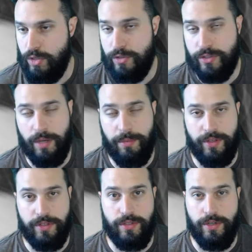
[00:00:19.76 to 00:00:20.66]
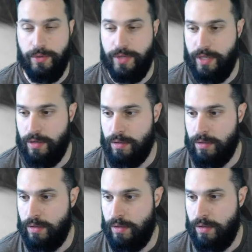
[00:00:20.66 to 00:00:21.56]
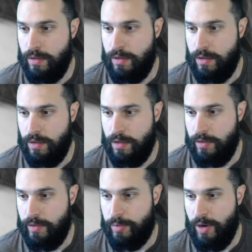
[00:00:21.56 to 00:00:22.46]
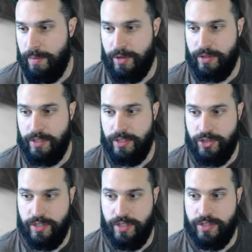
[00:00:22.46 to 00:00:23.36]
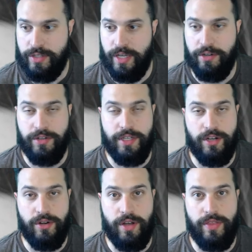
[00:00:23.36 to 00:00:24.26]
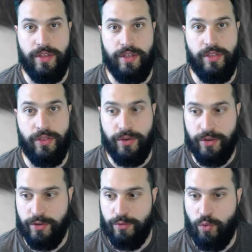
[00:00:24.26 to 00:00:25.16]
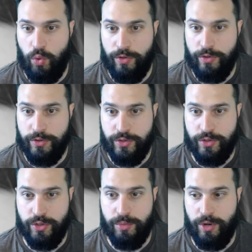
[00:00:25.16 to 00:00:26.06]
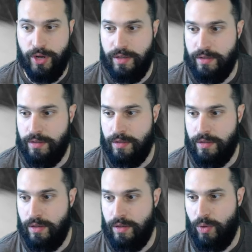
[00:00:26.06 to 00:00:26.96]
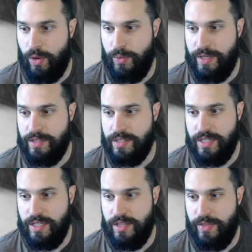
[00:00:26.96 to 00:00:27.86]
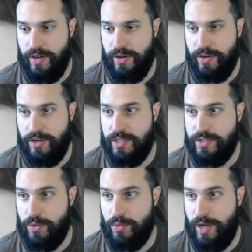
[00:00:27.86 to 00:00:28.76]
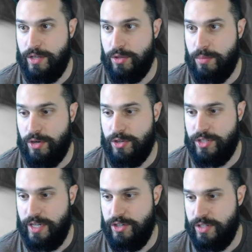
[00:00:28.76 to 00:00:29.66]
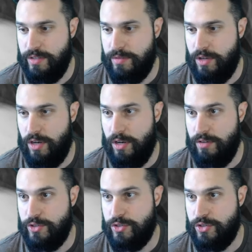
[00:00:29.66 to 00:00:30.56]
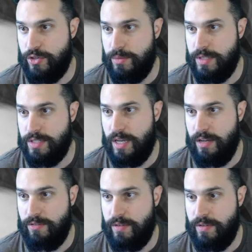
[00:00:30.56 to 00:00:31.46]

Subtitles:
There's a couple things to note here. The primary lesion is centered here at the third and fourth sternebrae, where we can see that there is irregular margination of the sternum itself